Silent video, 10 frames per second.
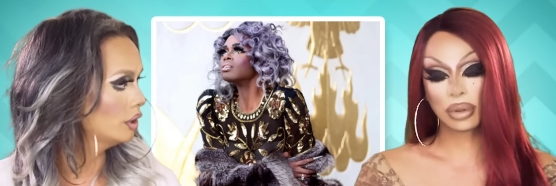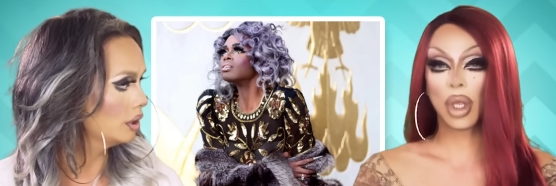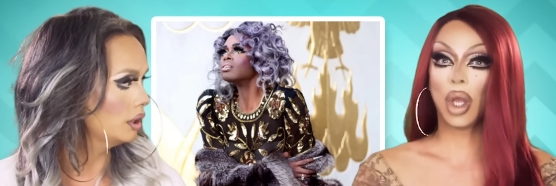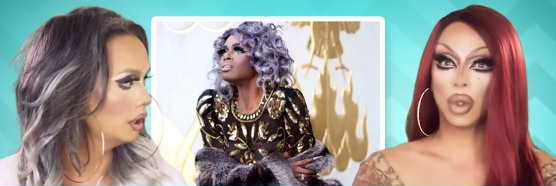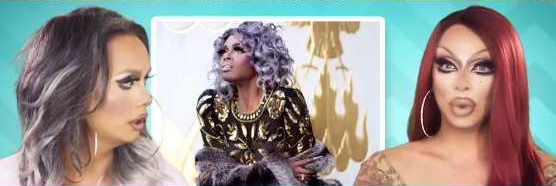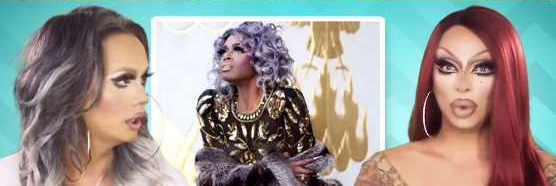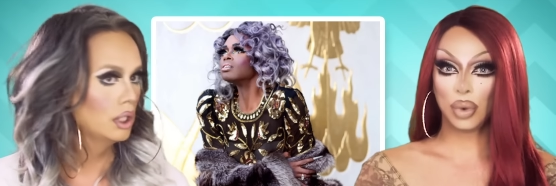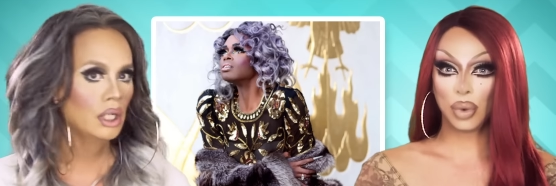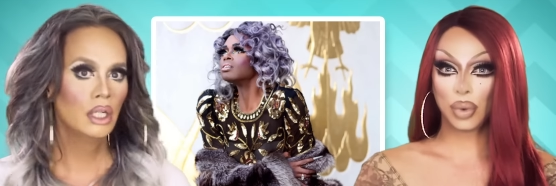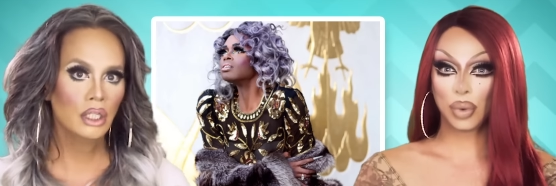Speaker 1: hooker. Ooh.
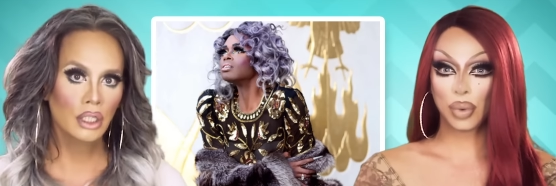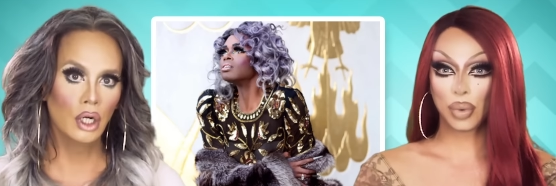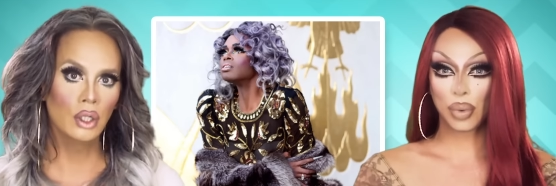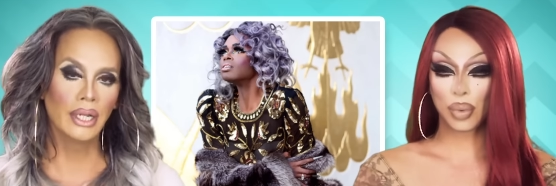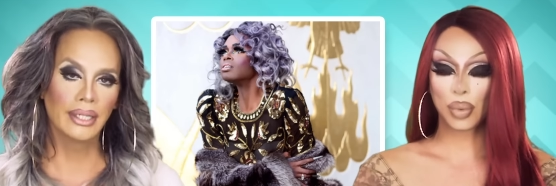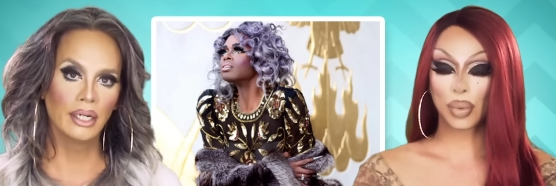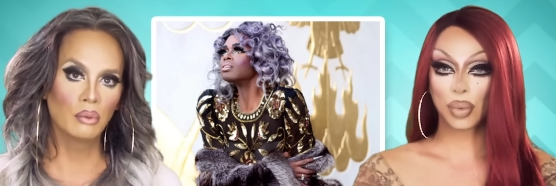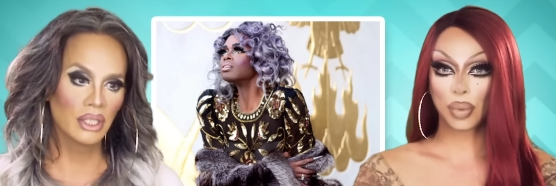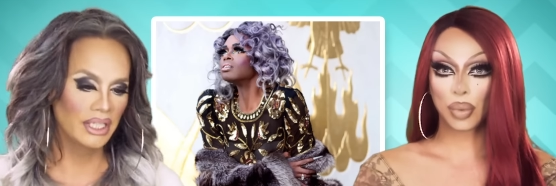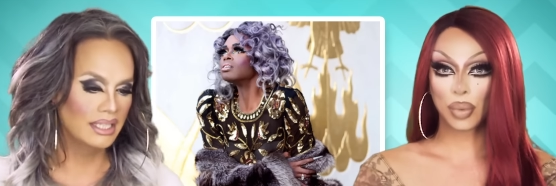You know, like getting
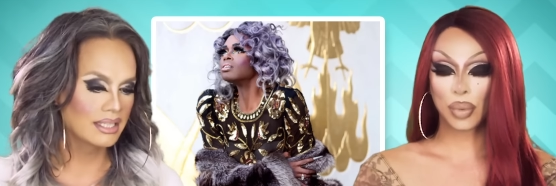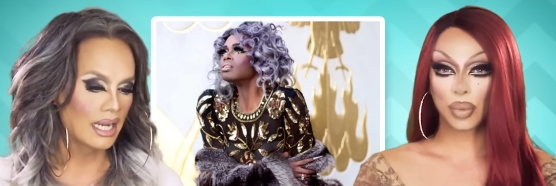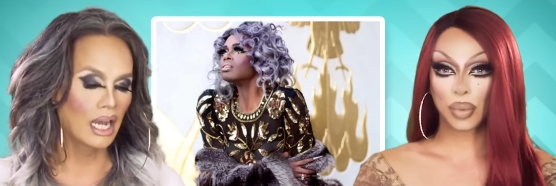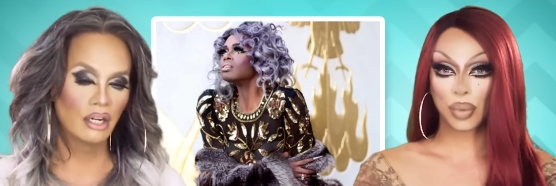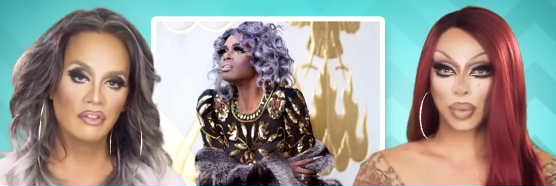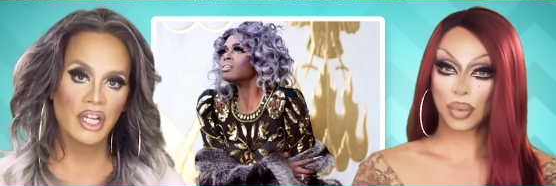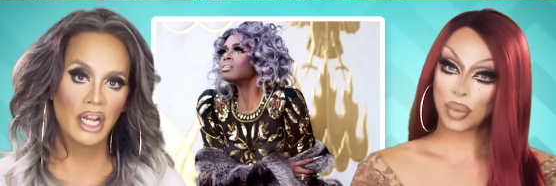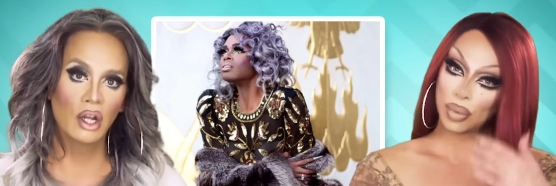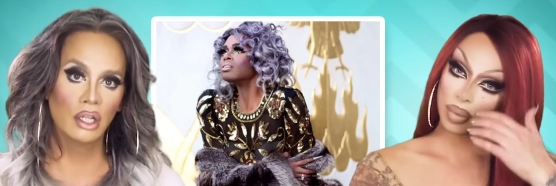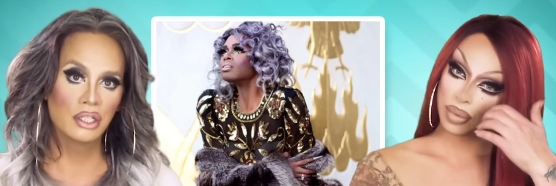released out of
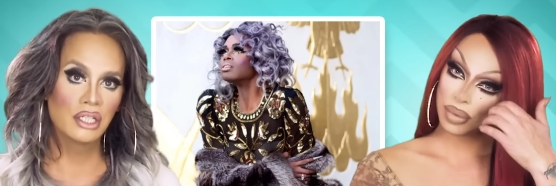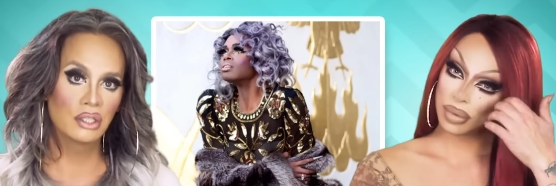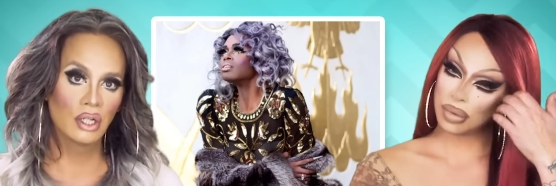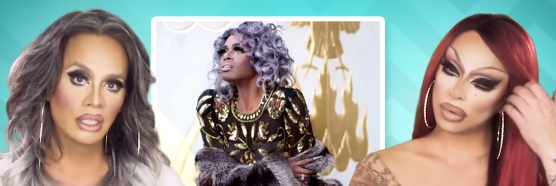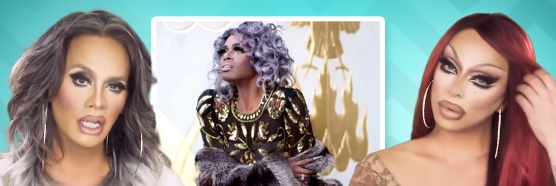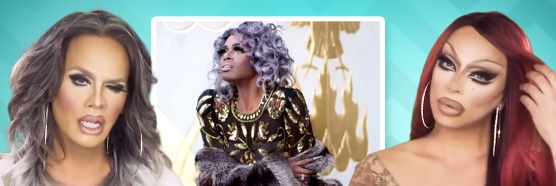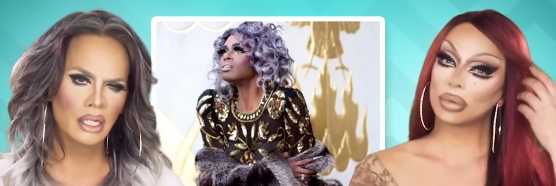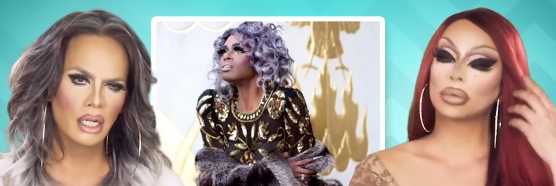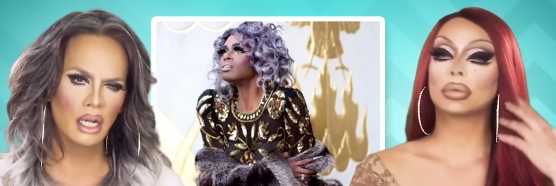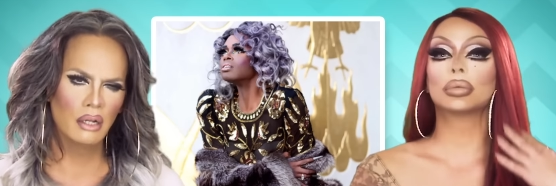jail and she's still got the
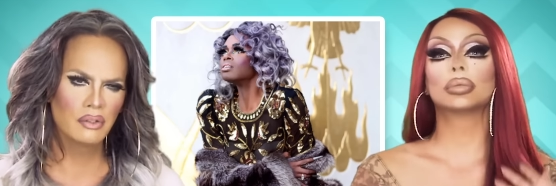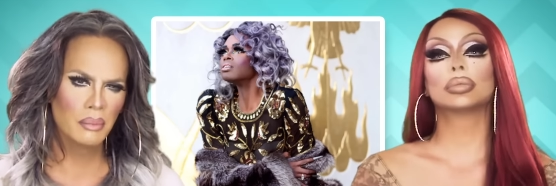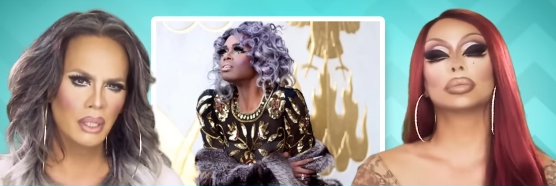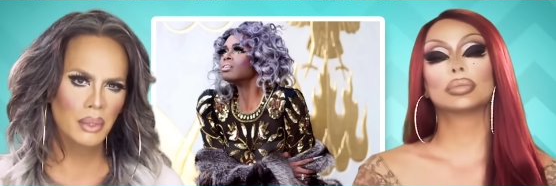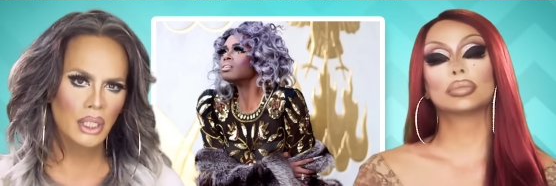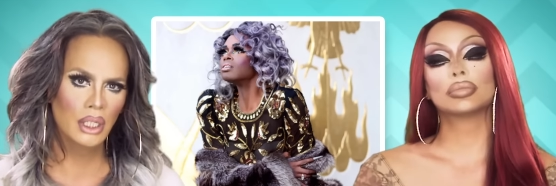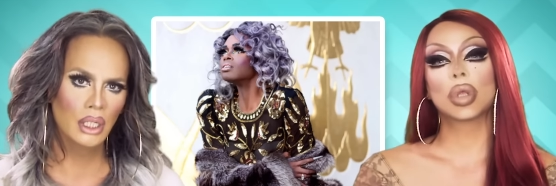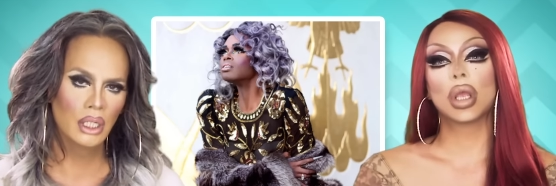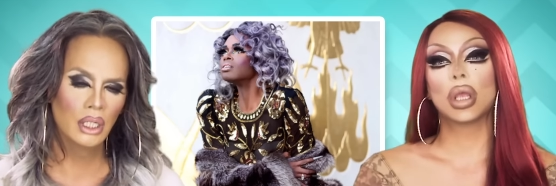handcuffs, maybe.